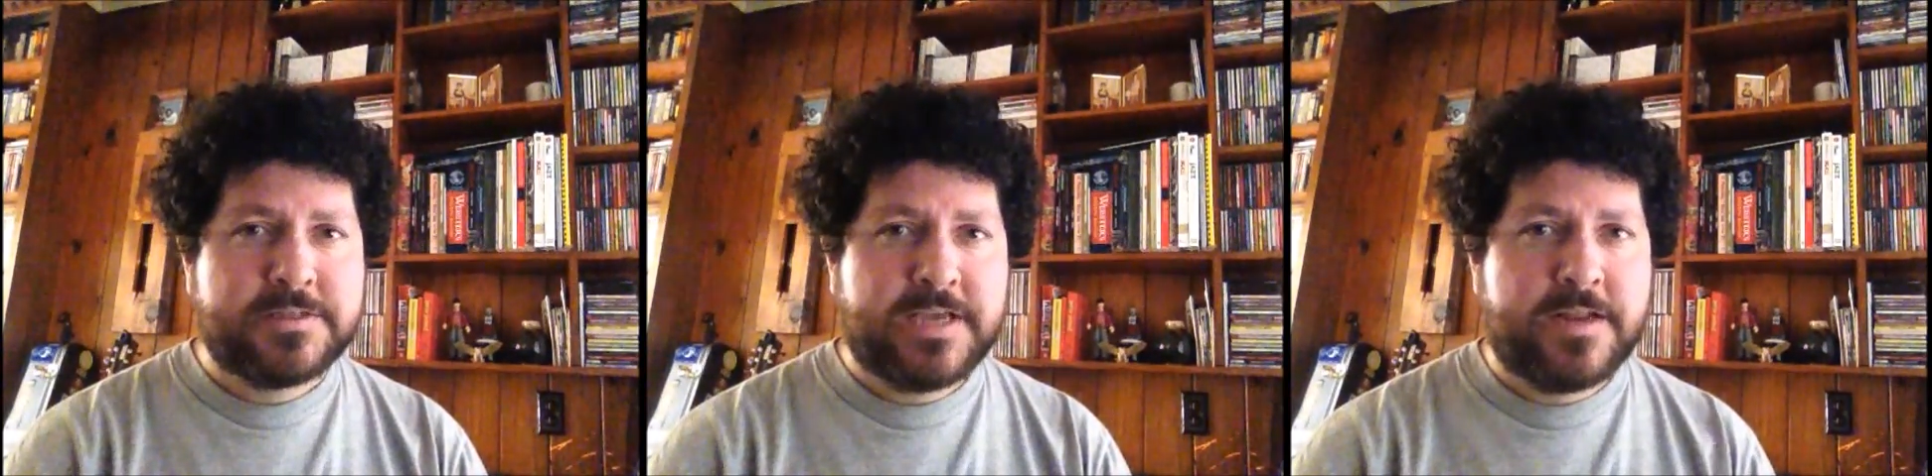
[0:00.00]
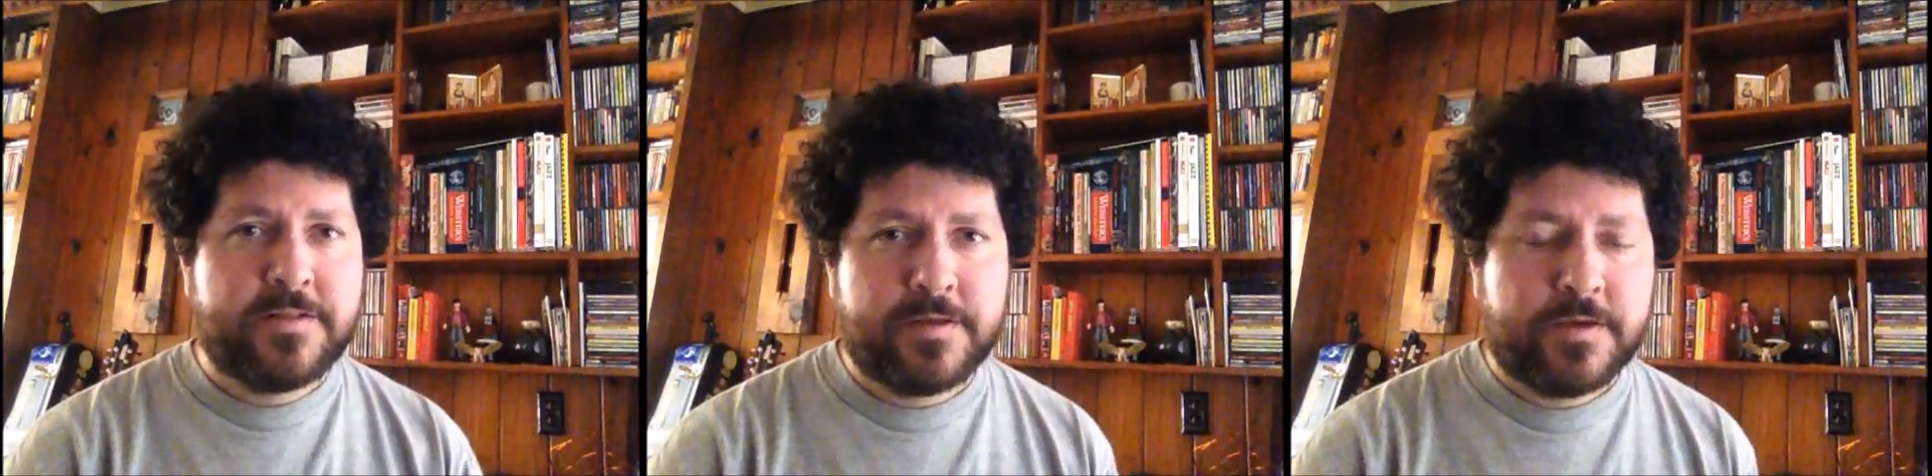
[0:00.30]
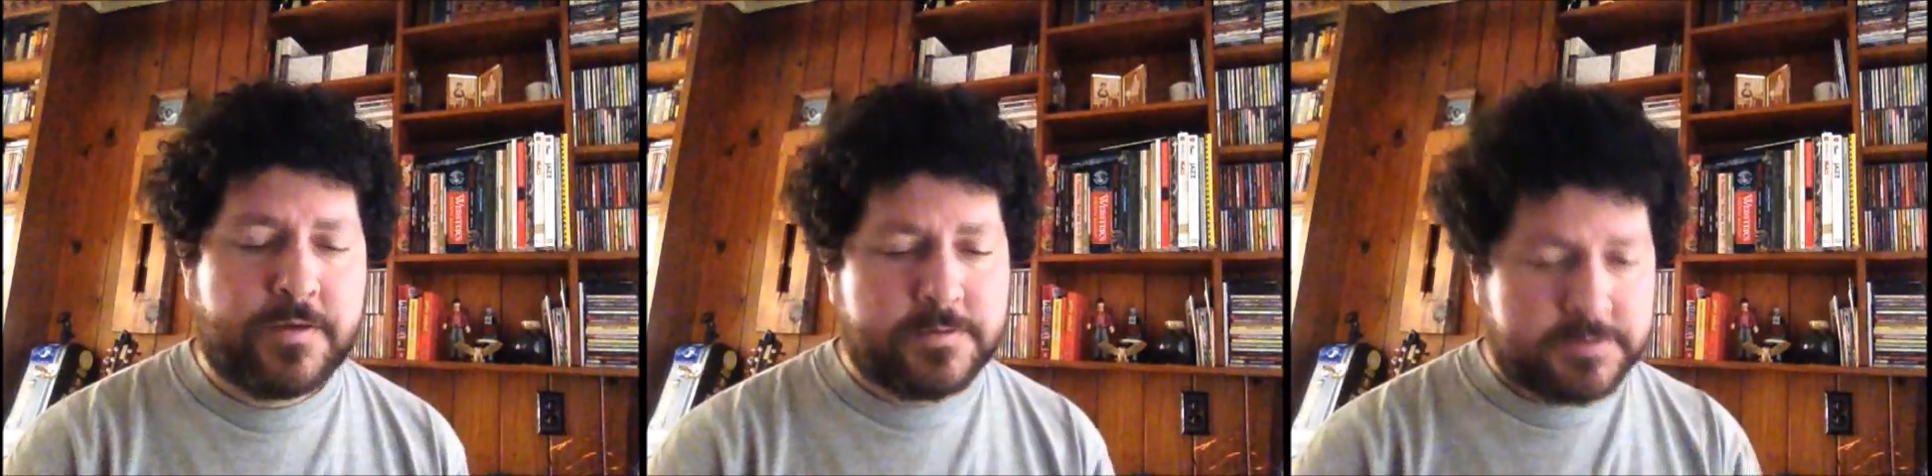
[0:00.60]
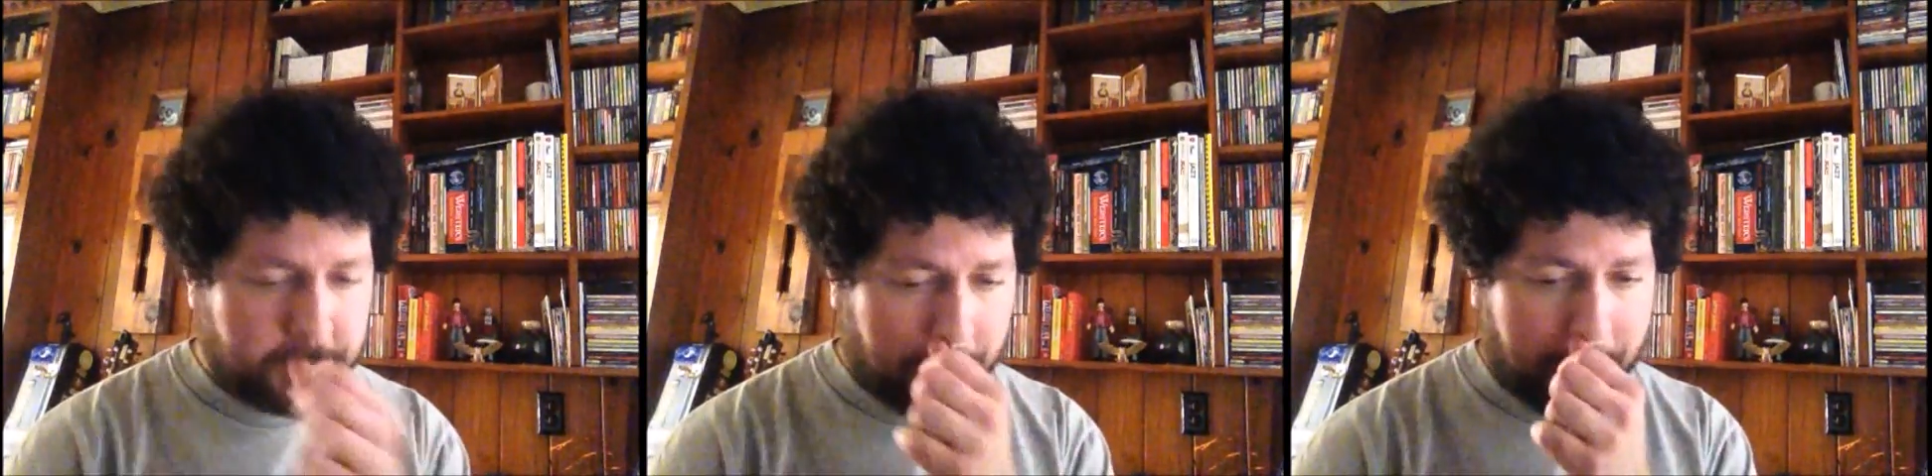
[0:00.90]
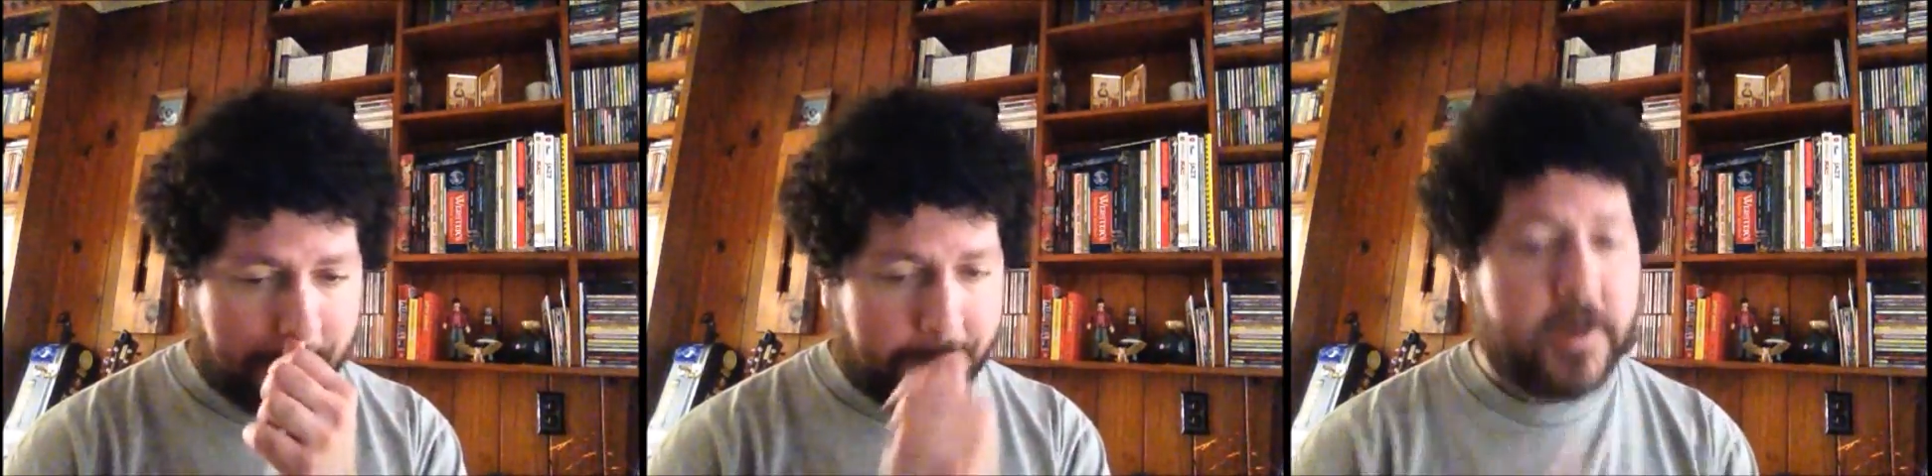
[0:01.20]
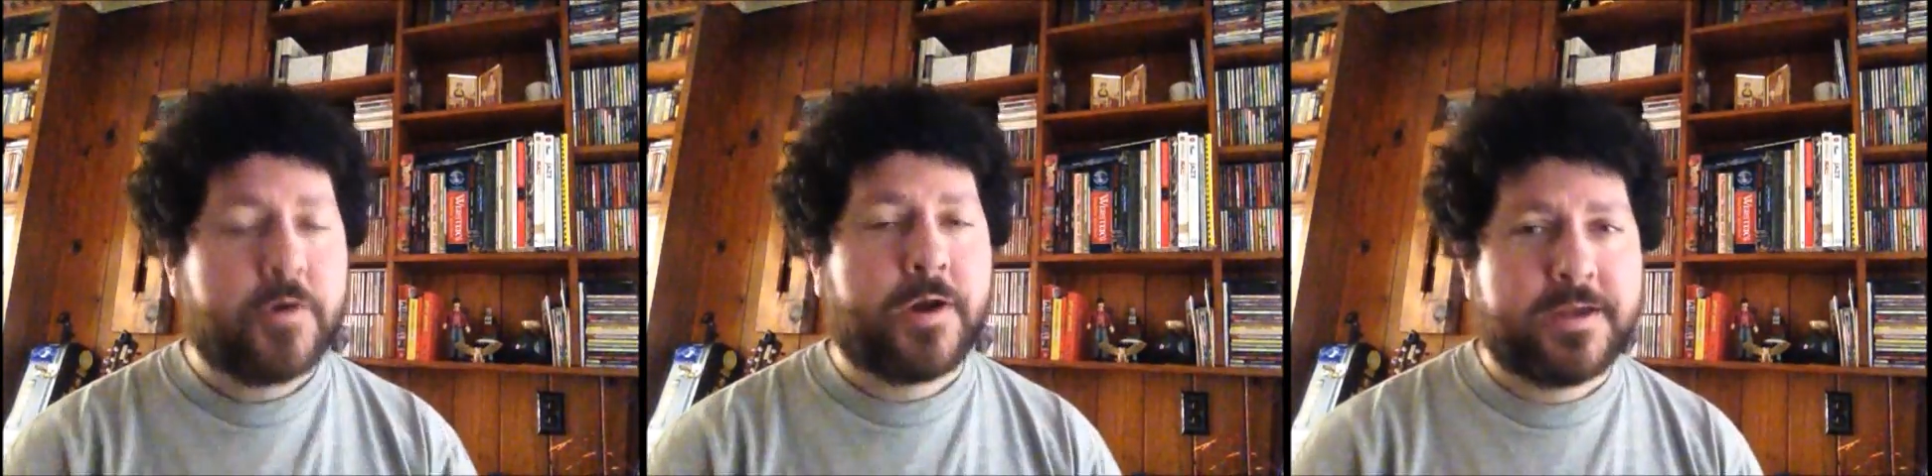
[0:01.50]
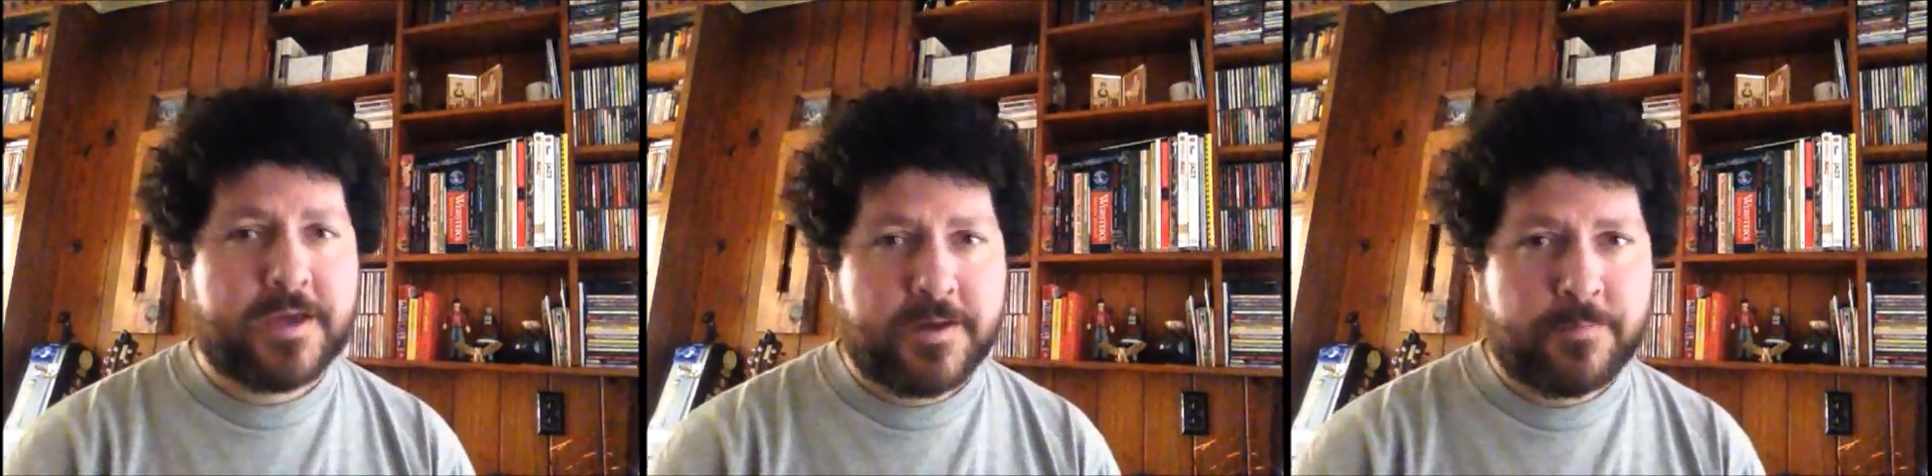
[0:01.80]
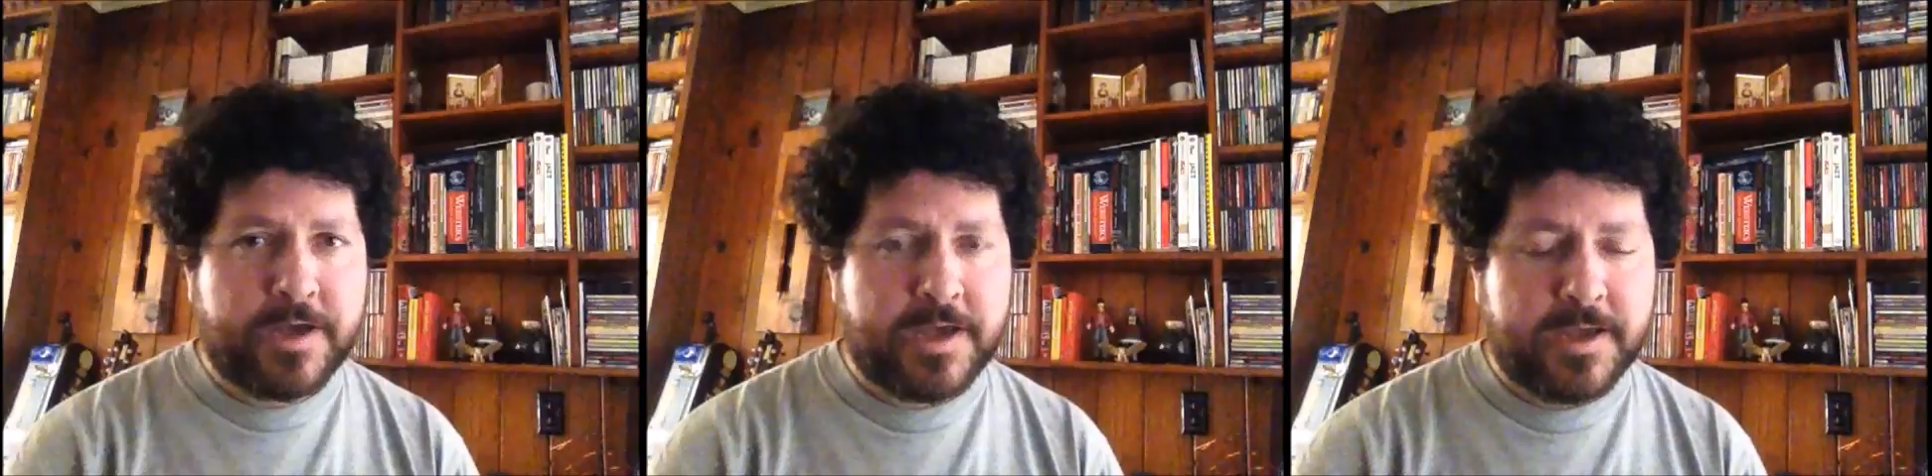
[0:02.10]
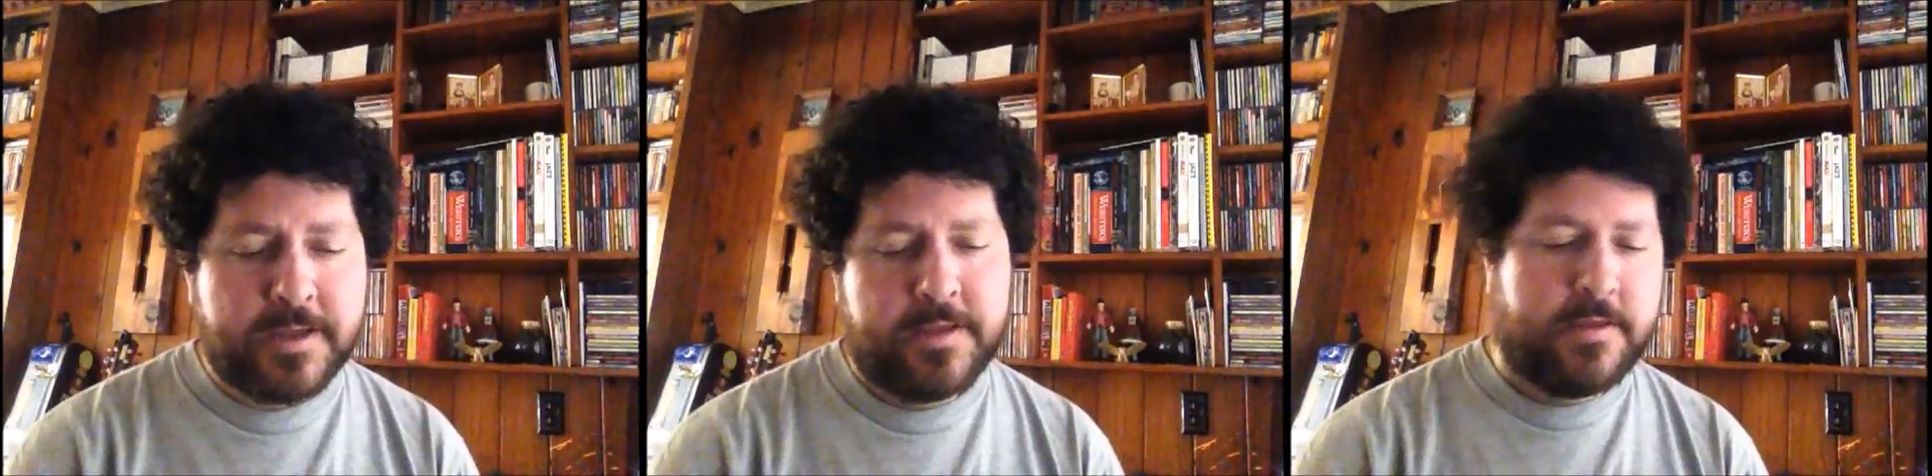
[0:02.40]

Teen and the Goose, Craig Conway,